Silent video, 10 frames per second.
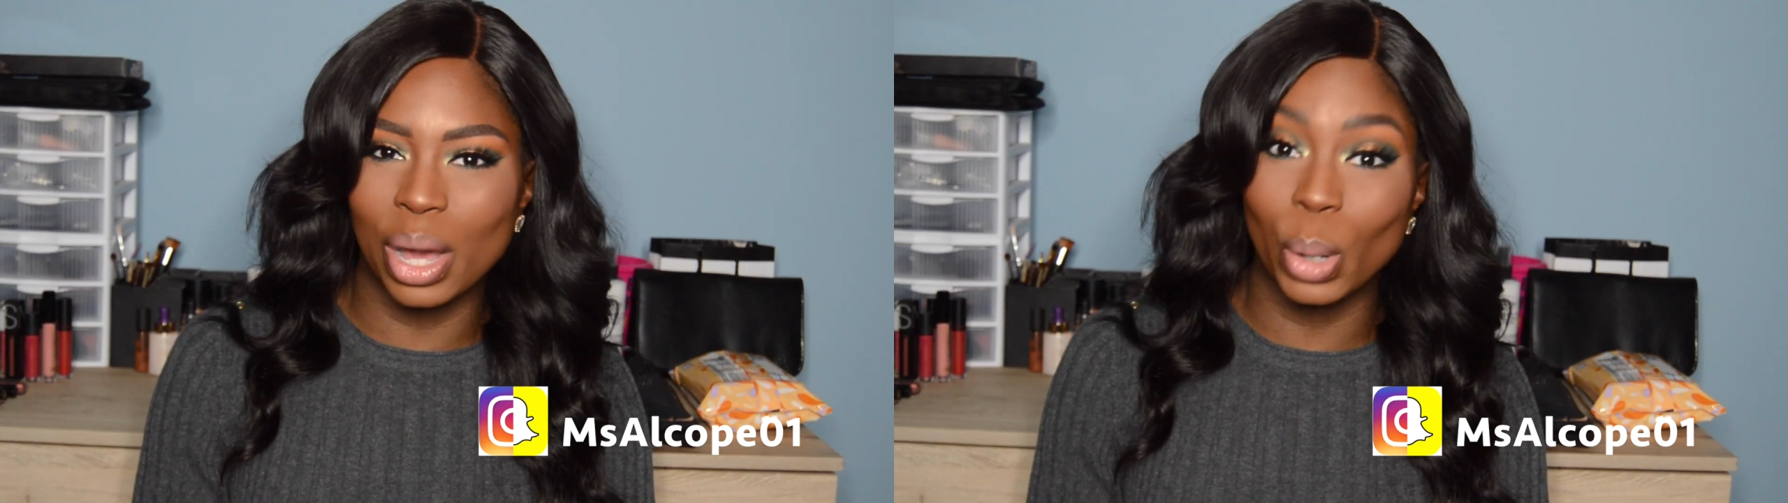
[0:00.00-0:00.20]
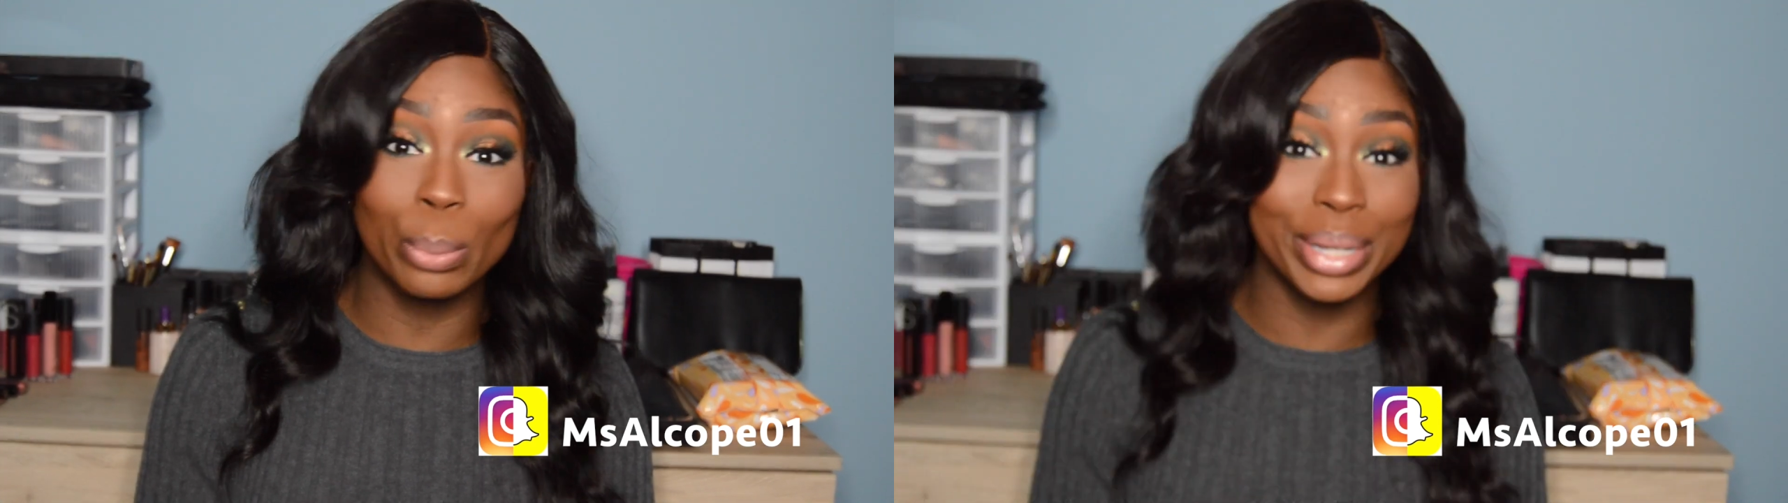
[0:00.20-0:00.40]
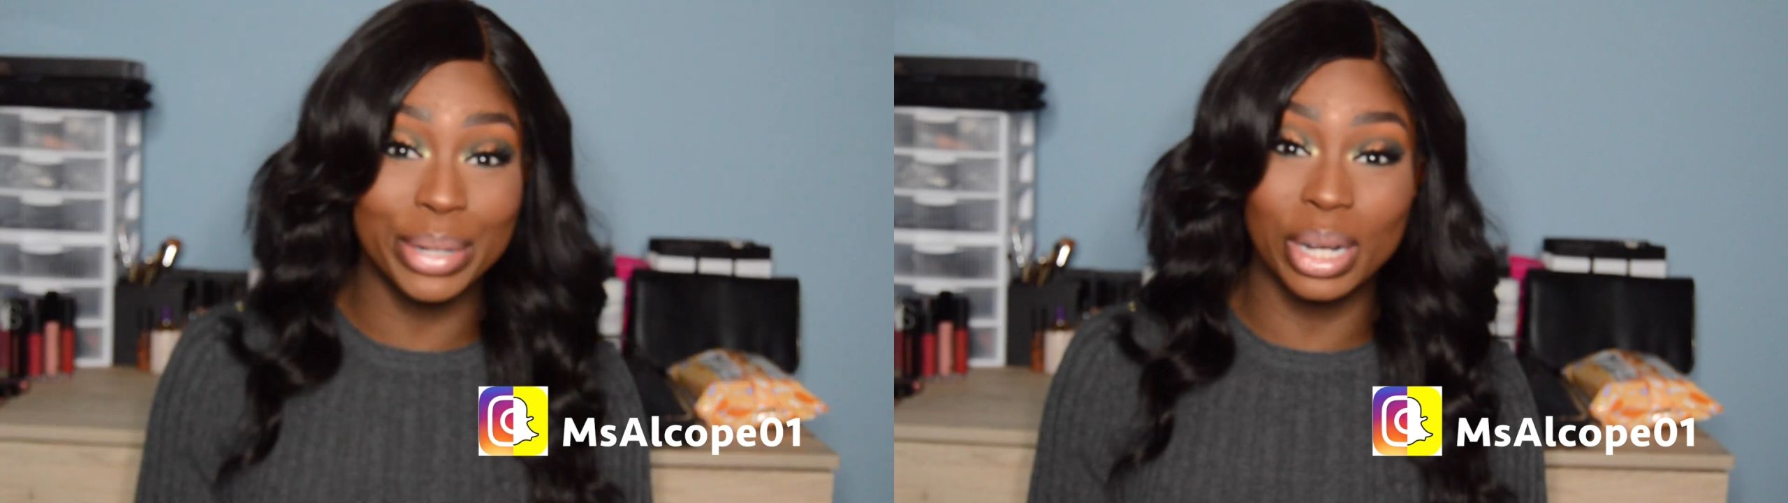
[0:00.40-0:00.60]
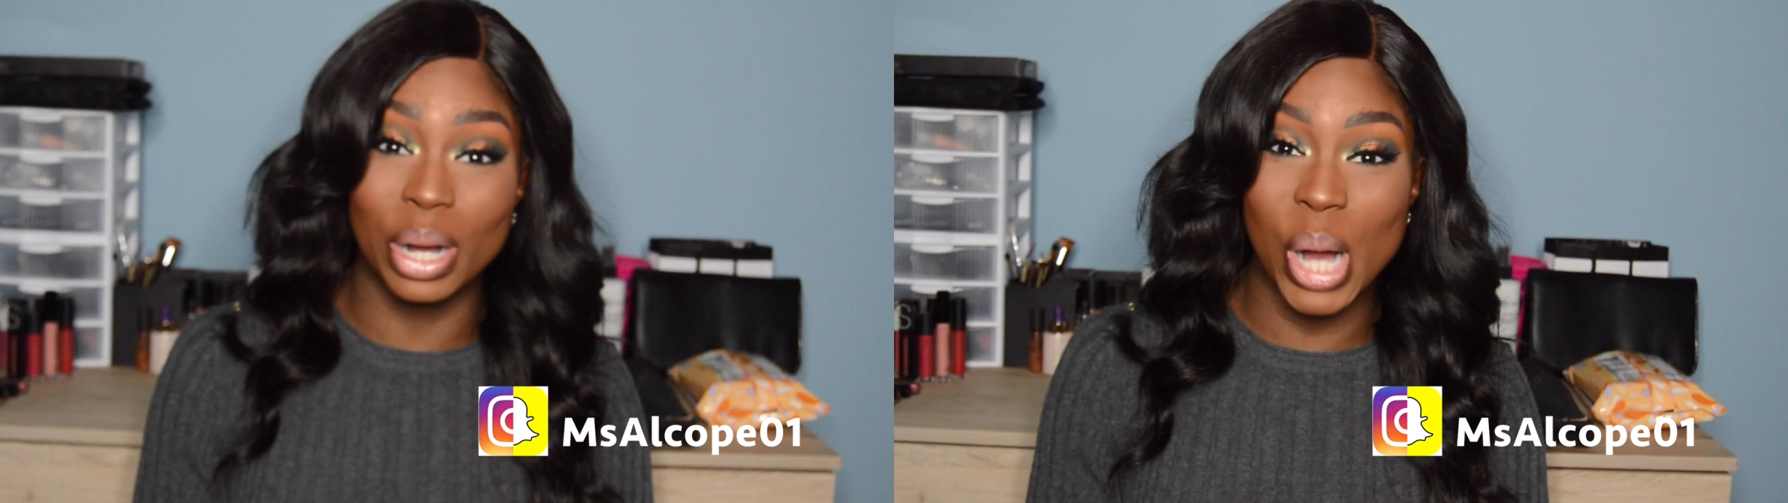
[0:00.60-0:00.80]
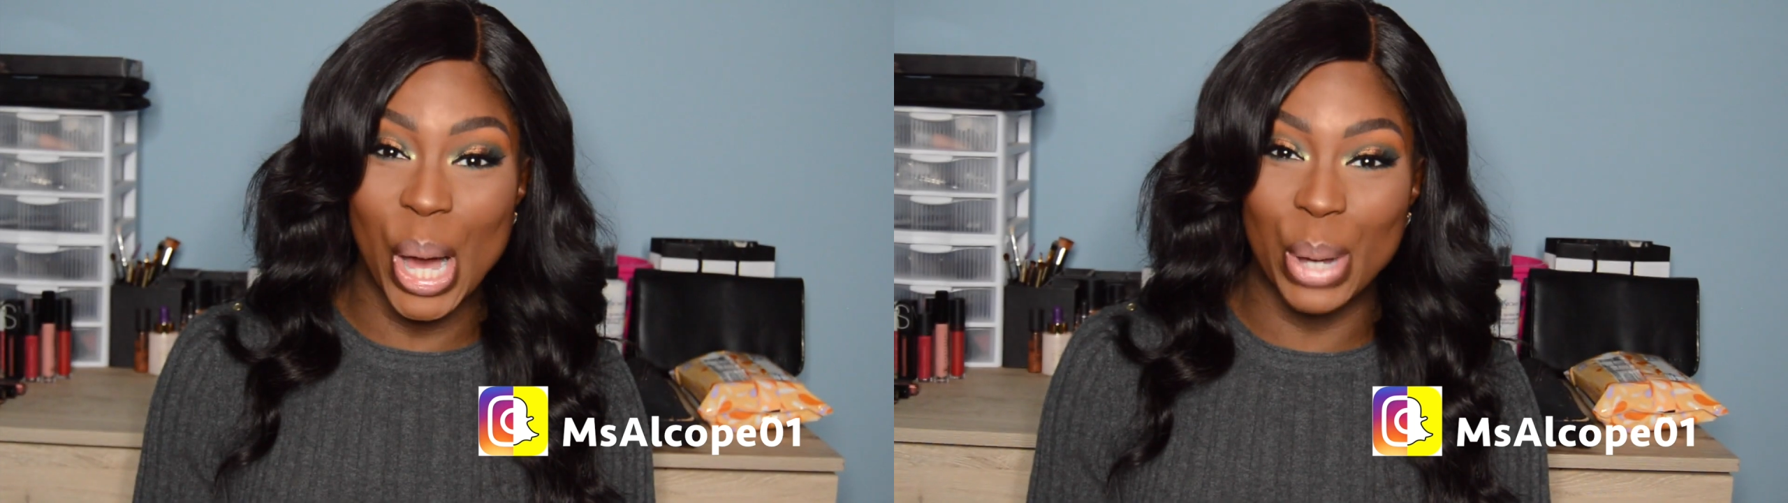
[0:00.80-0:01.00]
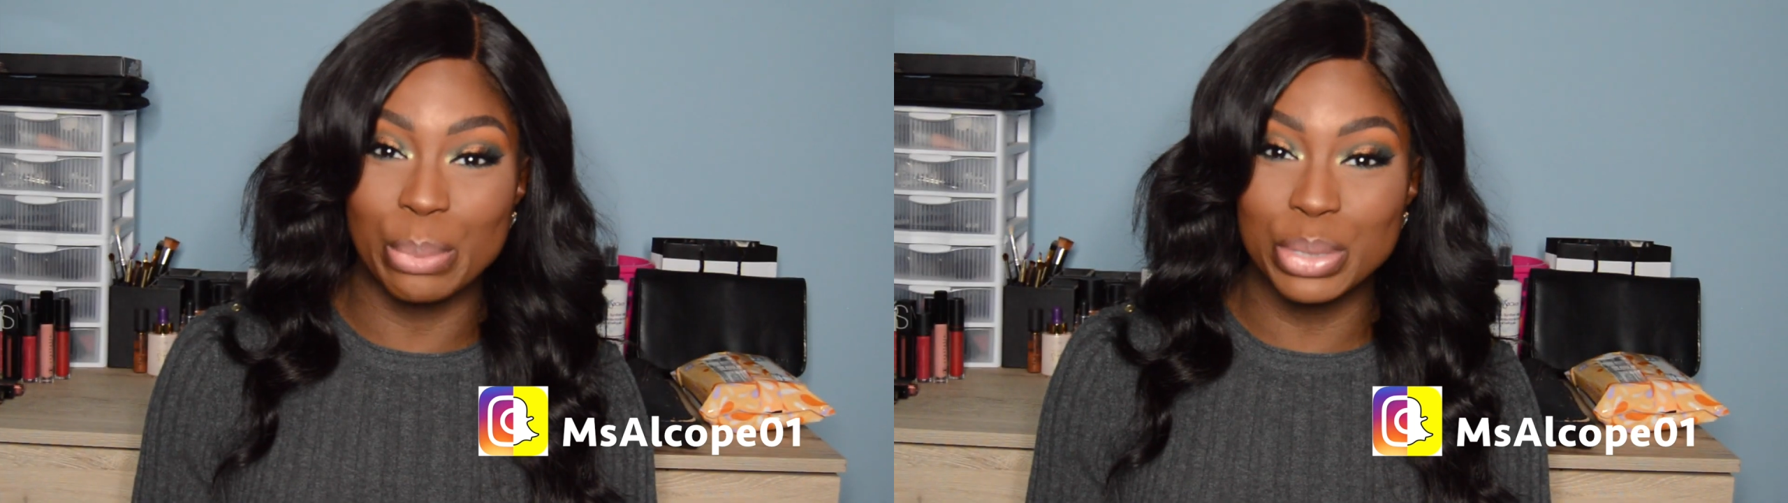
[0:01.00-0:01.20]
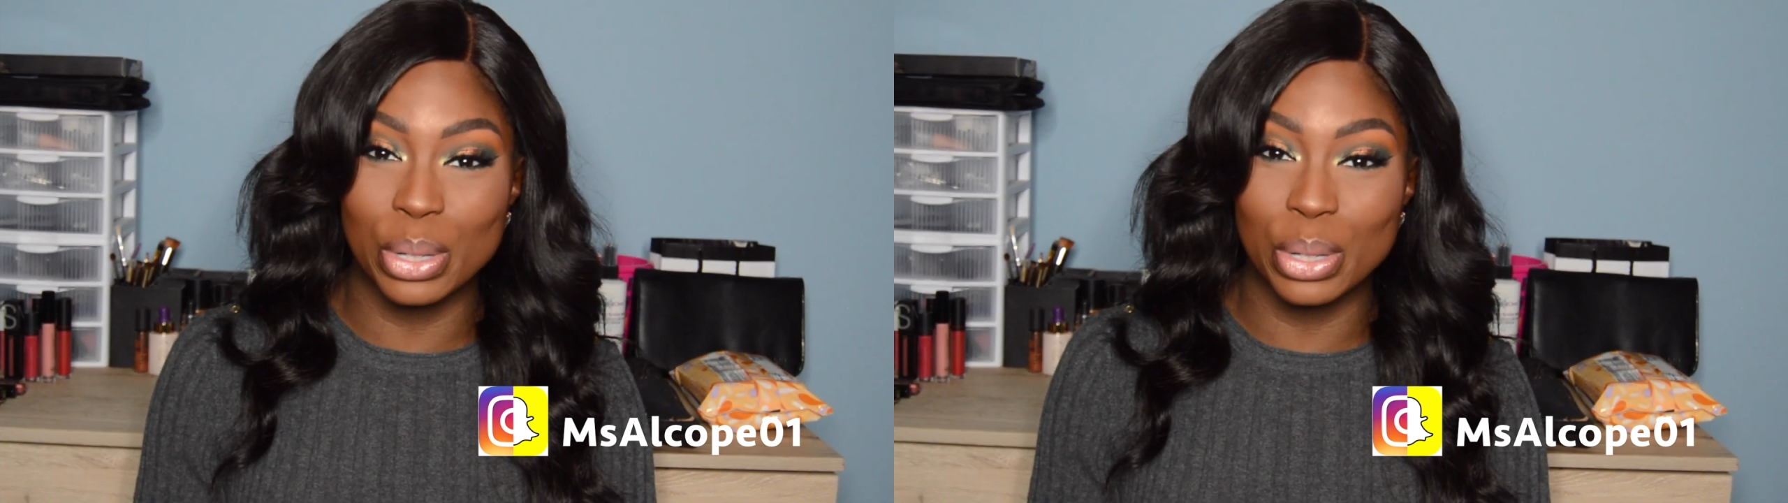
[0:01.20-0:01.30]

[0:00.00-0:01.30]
go big or go home,